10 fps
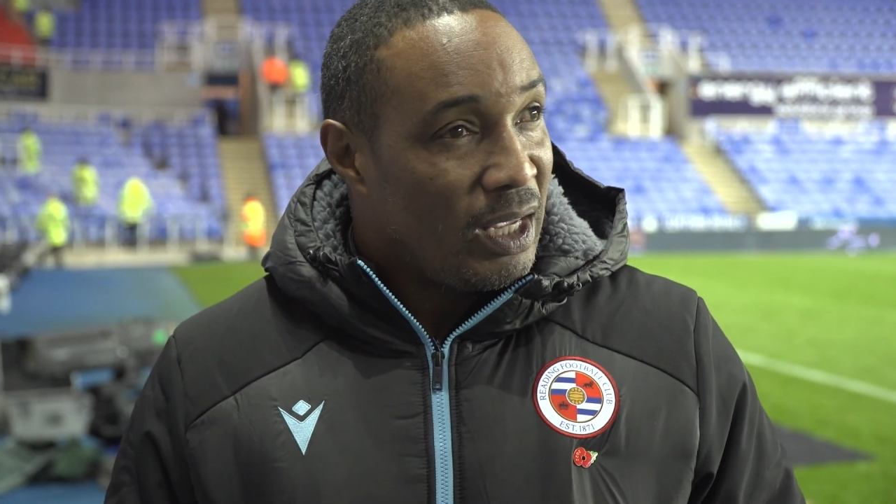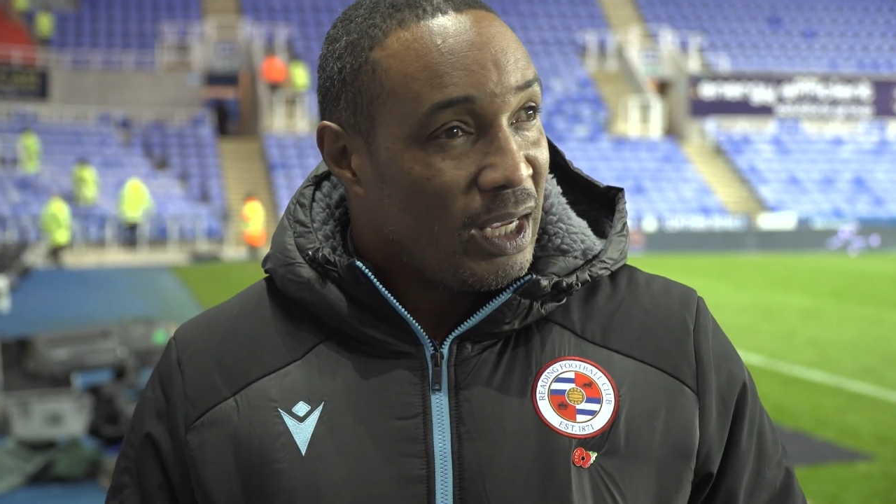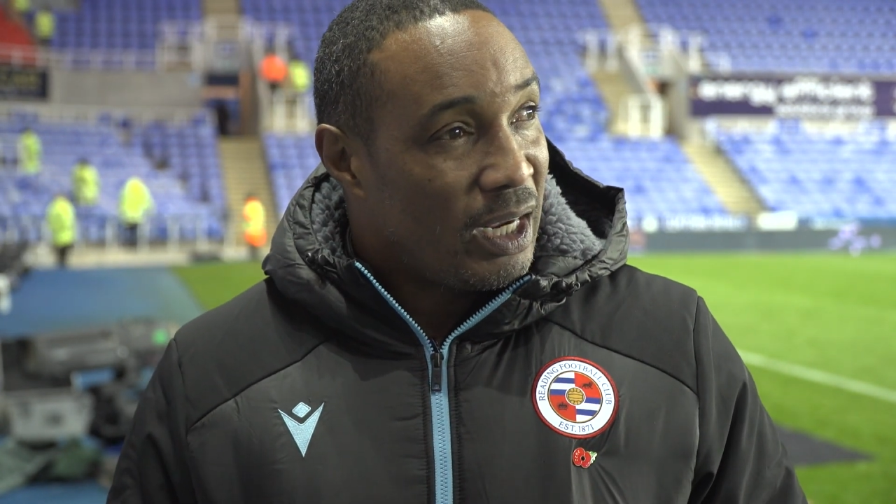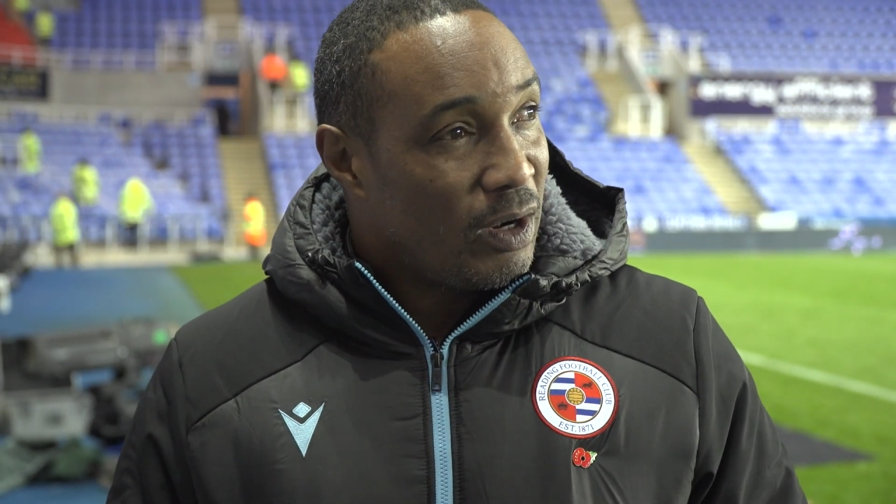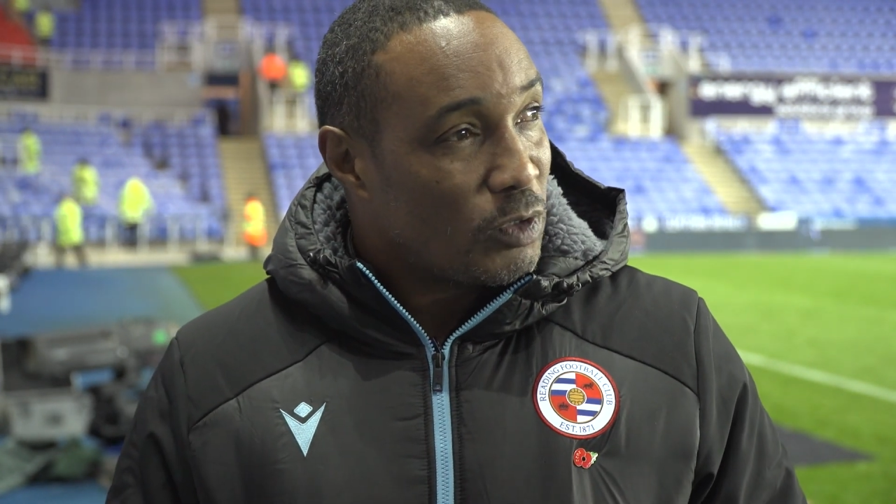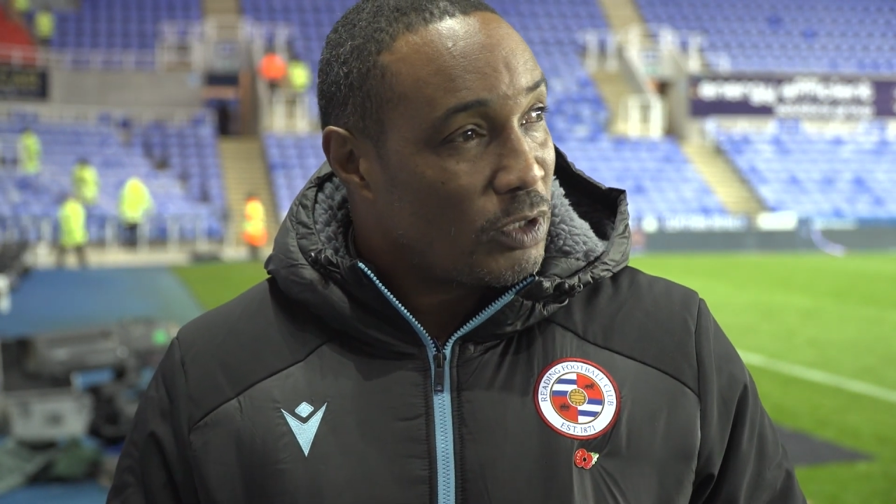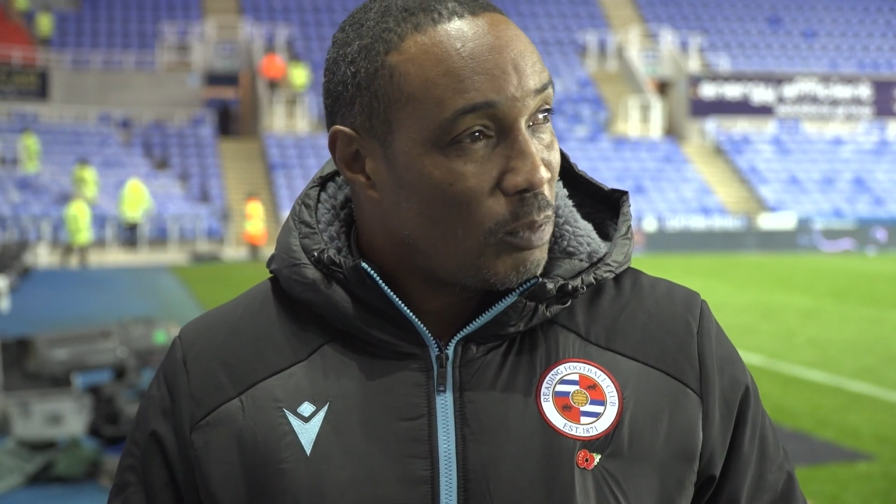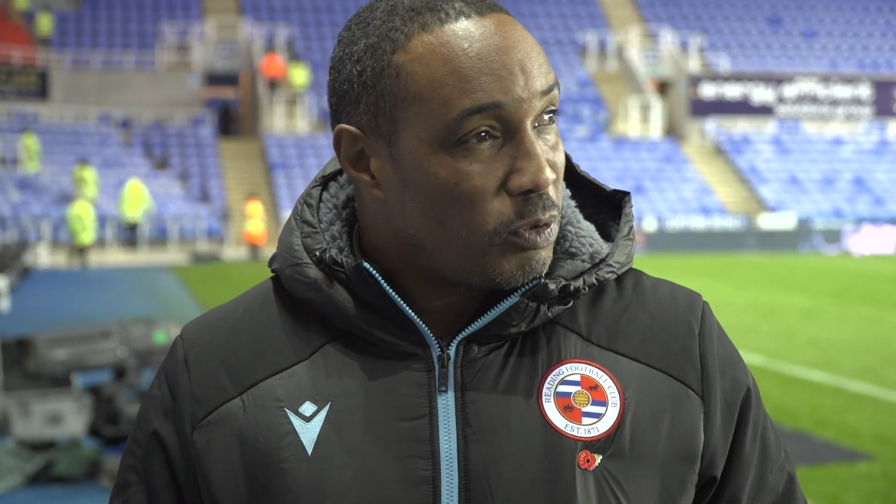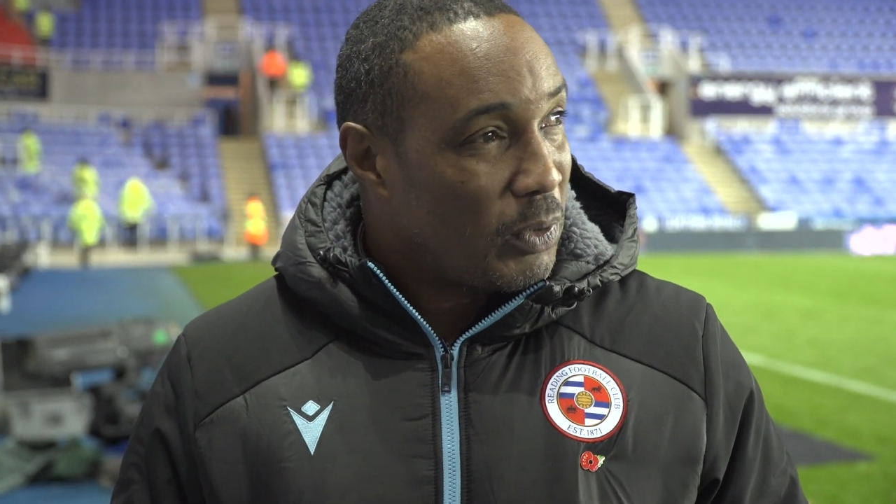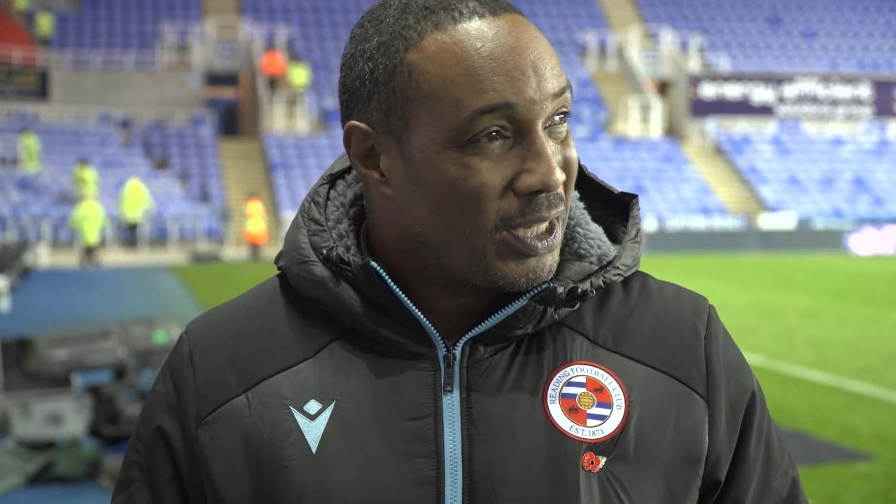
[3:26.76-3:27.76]
you know, there was
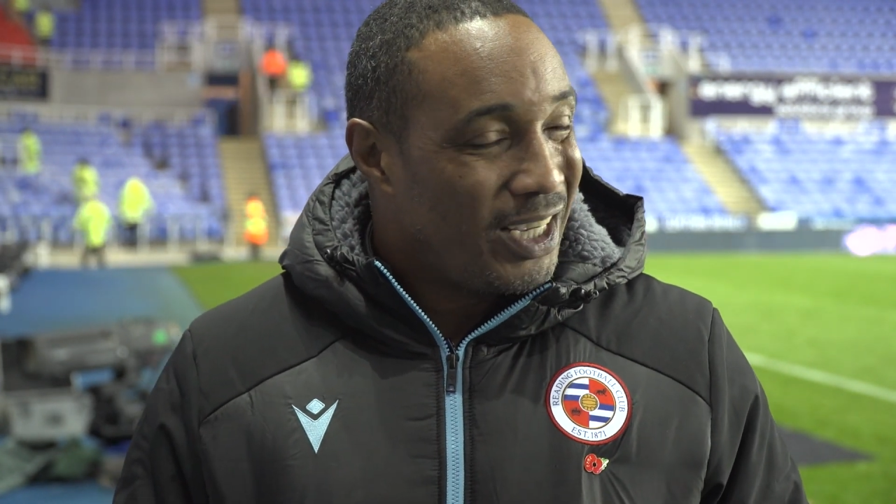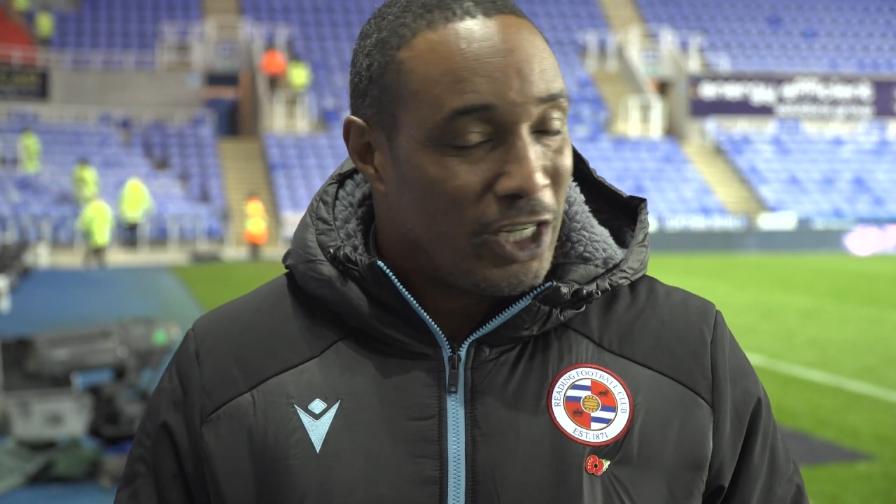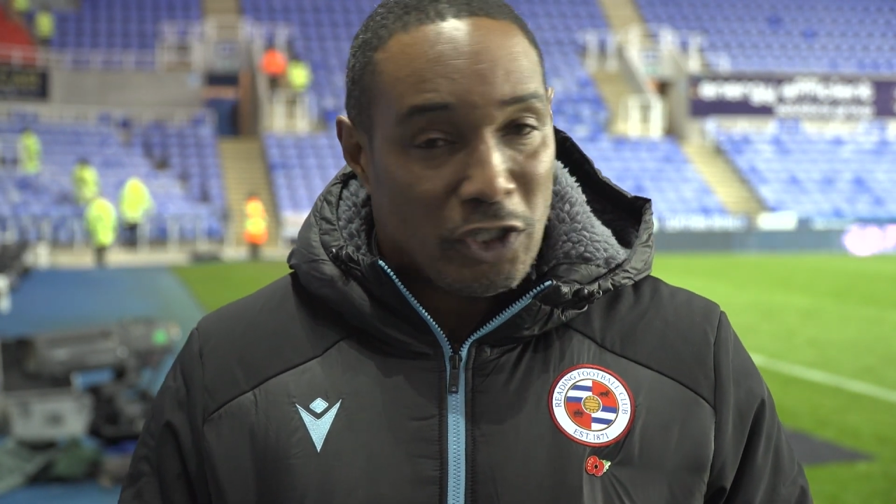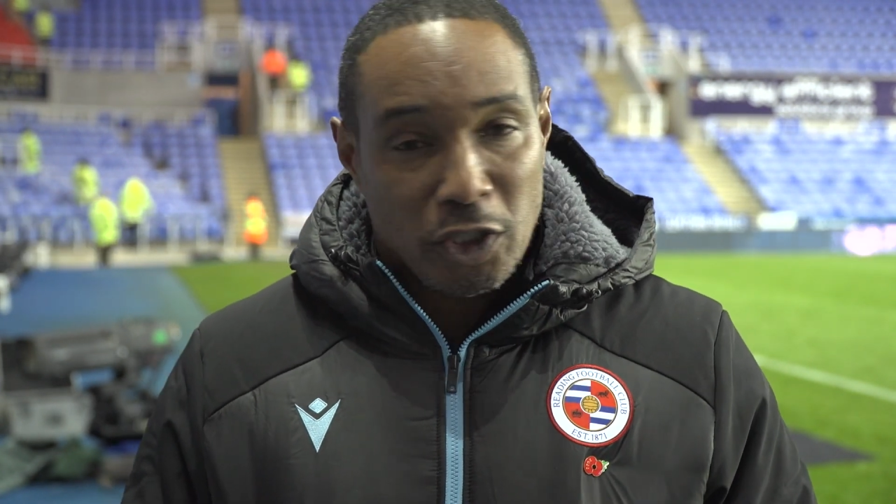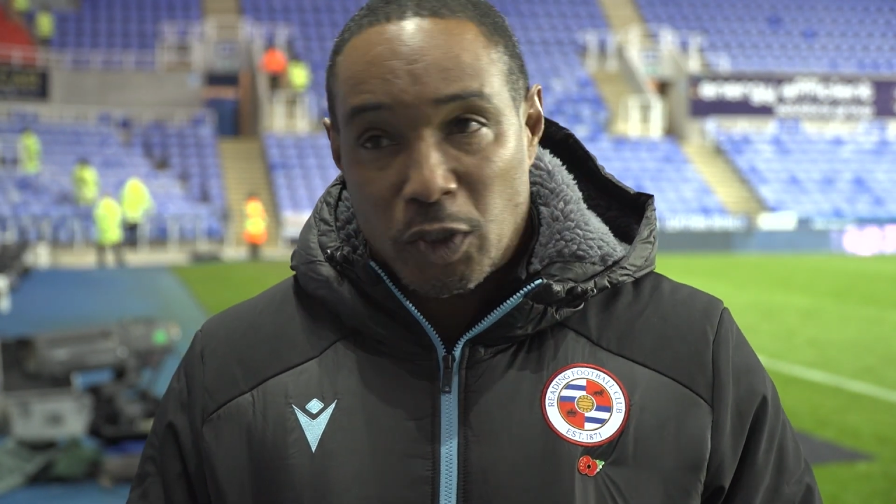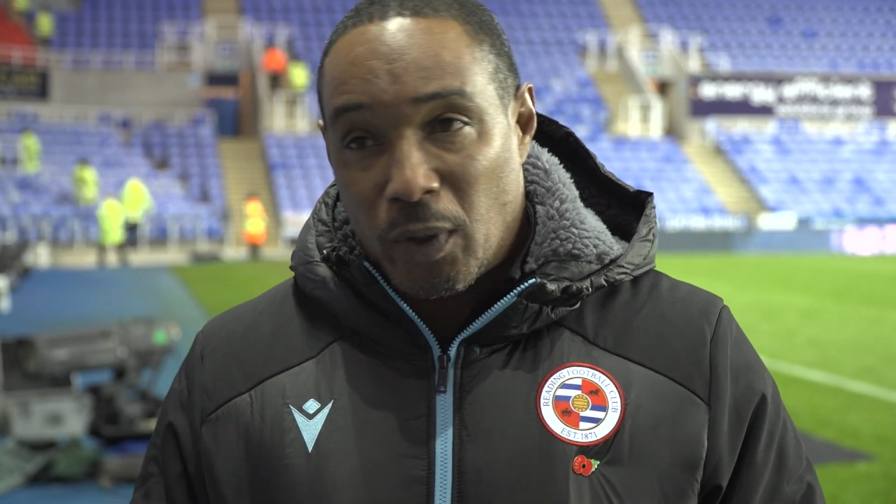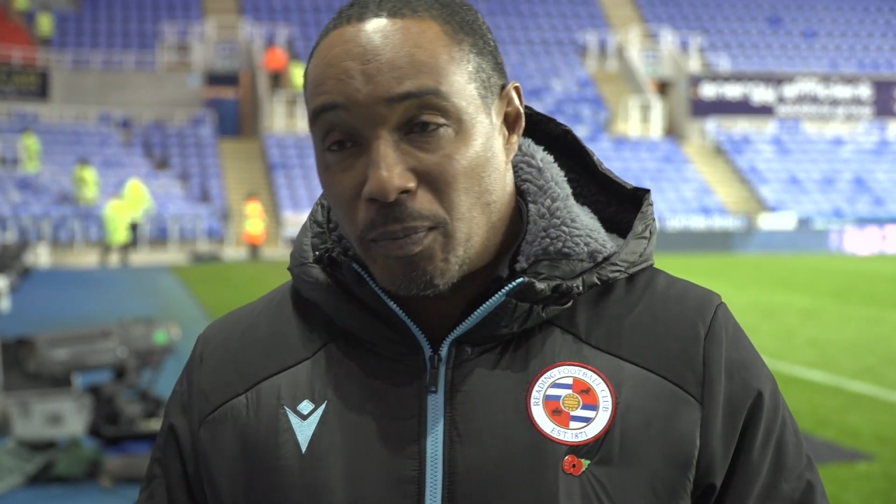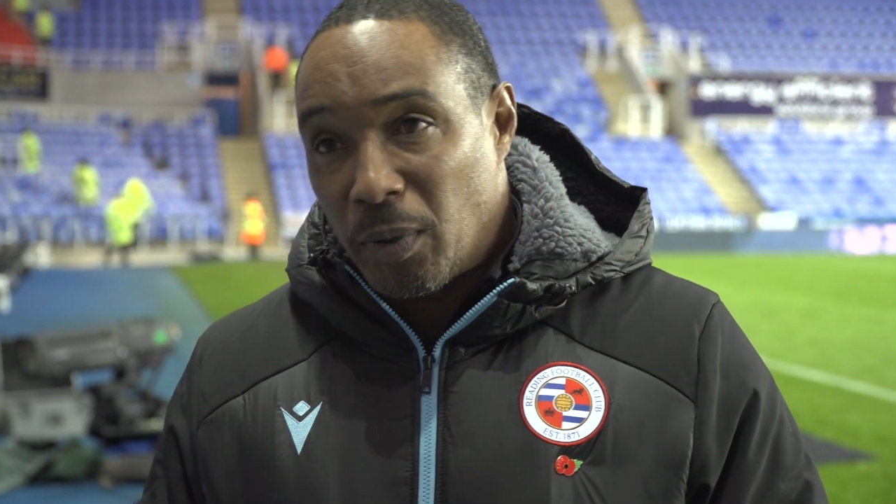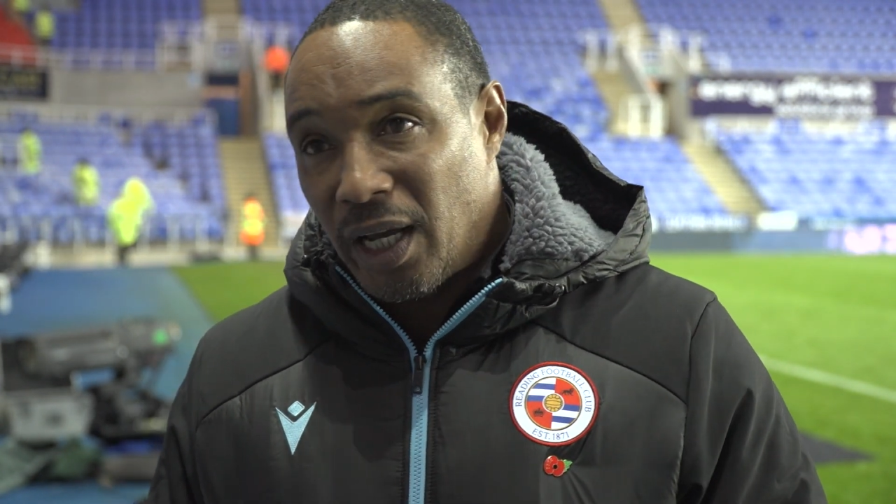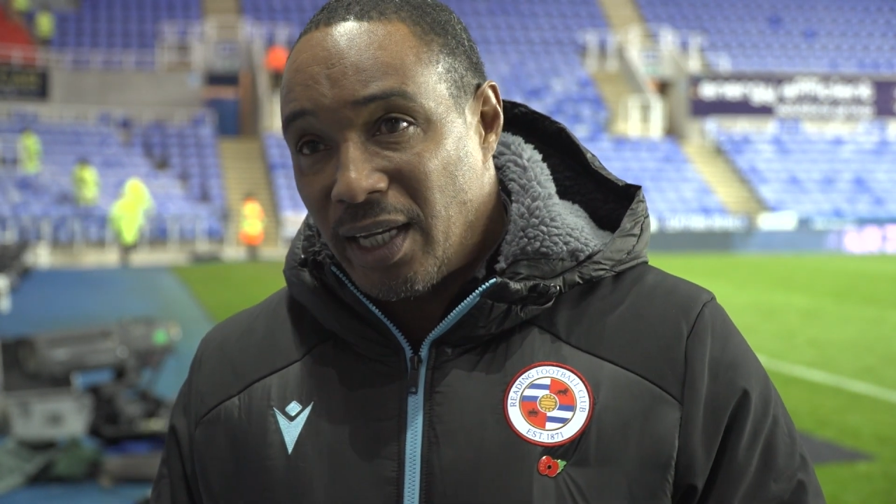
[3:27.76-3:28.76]
no probably cohesion to
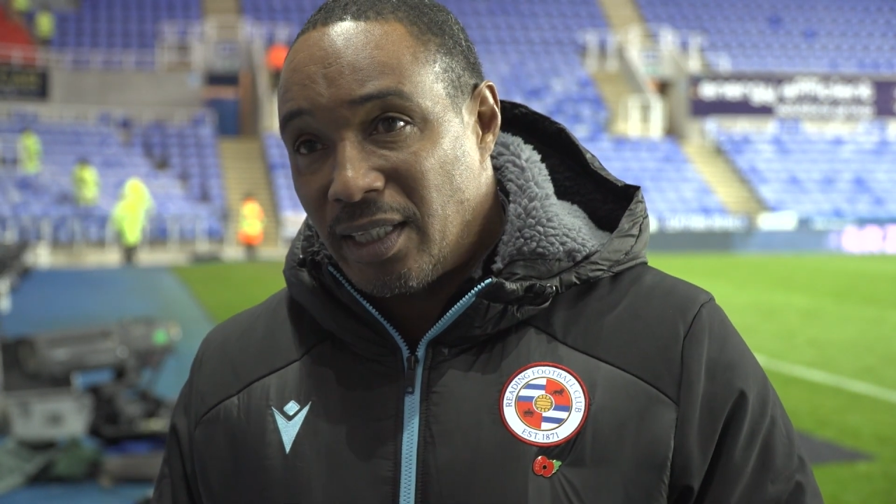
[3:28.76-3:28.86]
our play,